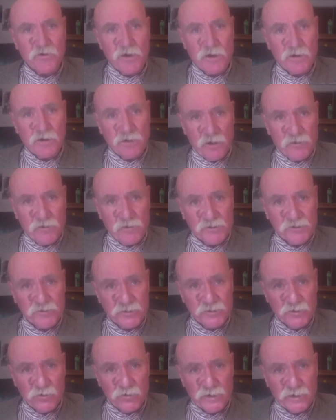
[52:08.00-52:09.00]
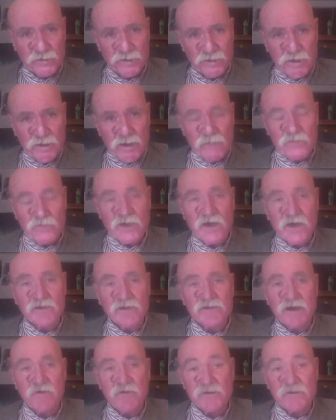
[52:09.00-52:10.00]
closer to it, because I
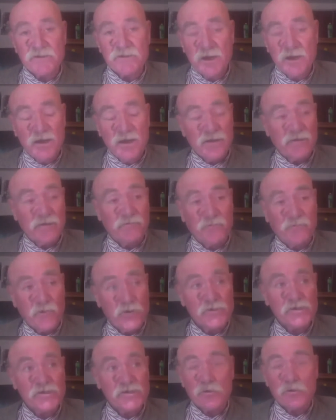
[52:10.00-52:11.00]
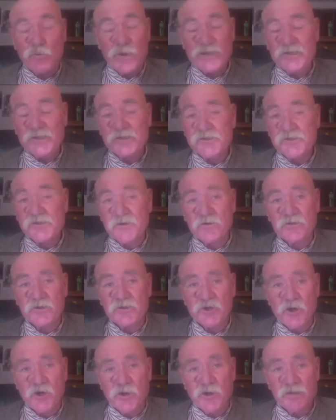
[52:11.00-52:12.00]
was the first registered
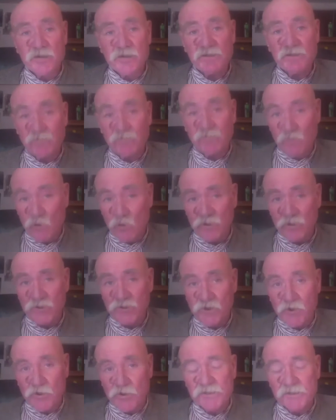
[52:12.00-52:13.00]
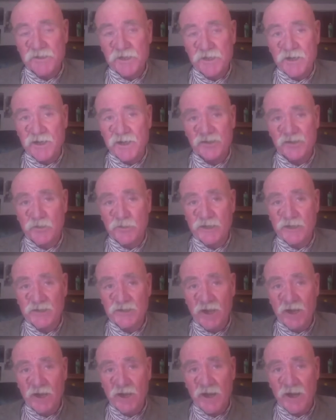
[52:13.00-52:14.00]
journalist, foreign journalist in
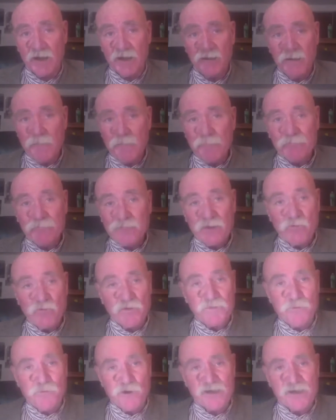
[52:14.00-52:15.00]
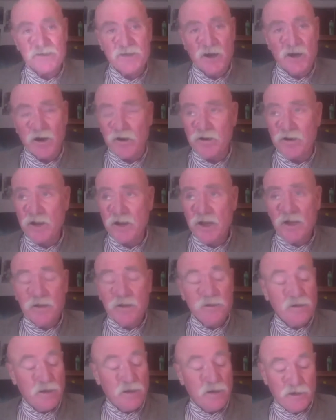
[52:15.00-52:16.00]
Azerbaijan, with press card
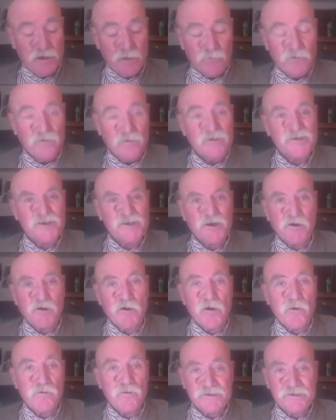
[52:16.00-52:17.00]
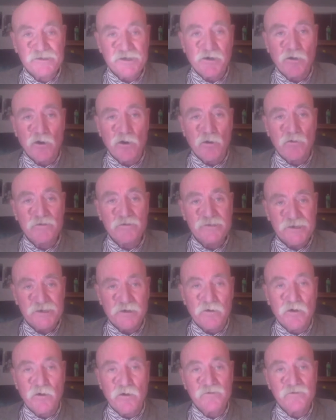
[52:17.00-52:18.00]
number
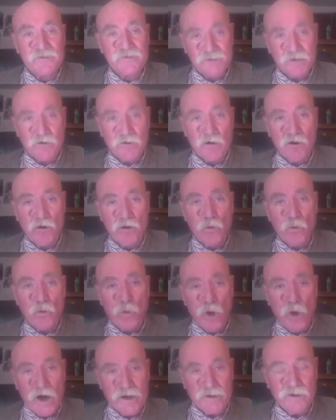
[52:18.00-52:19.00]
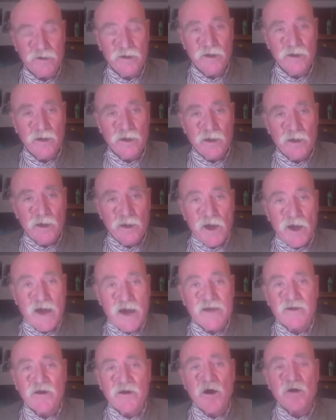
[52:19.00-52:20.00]
00001. I
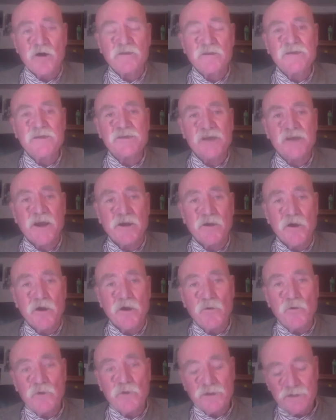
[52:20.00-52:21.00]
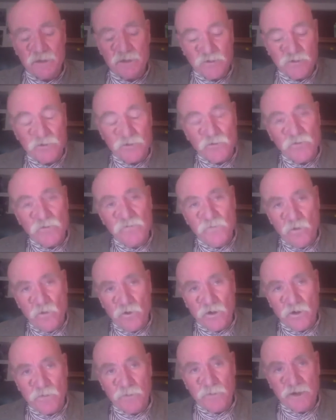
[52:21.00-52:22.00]
could hardly say no when the new
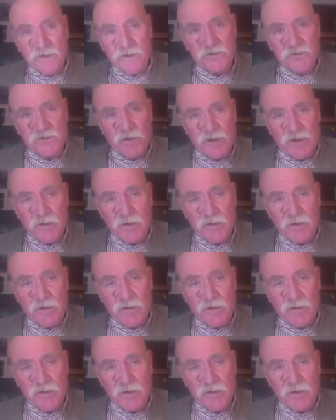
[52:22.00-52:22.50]
foreign ministry